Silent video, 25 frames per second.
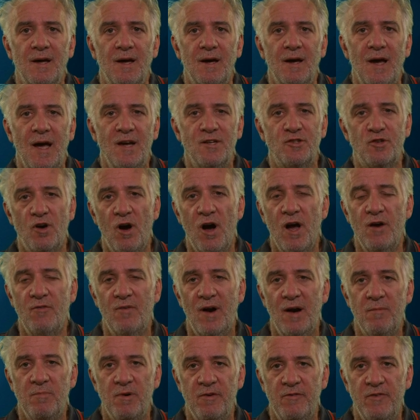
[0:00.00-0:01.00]
And try and
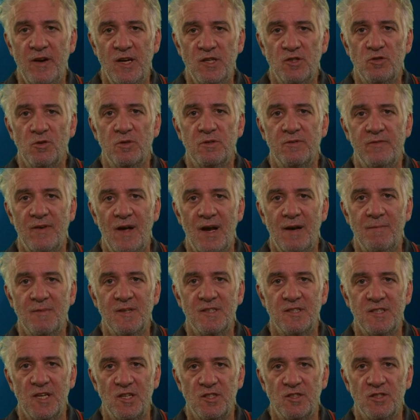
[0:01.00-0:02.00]
run professional
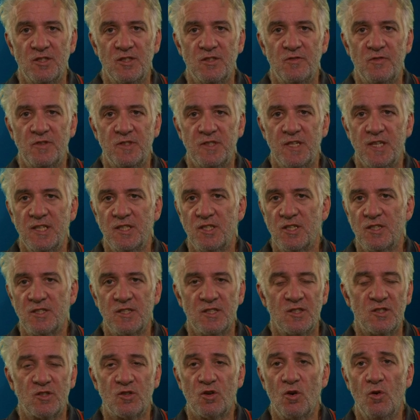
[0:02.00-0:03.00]
development sessions for teachers
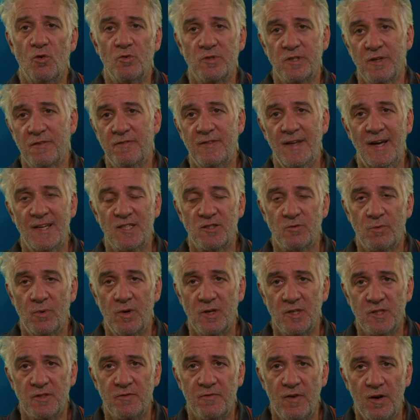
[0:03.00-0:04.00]
in schools if that's
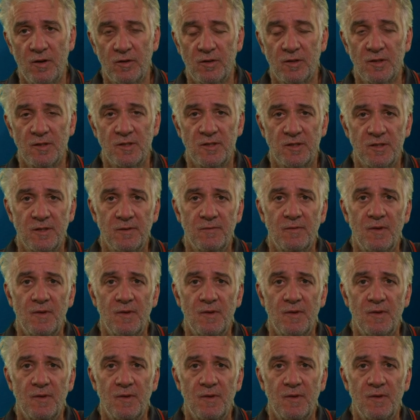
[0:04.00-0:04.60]
where it's focused.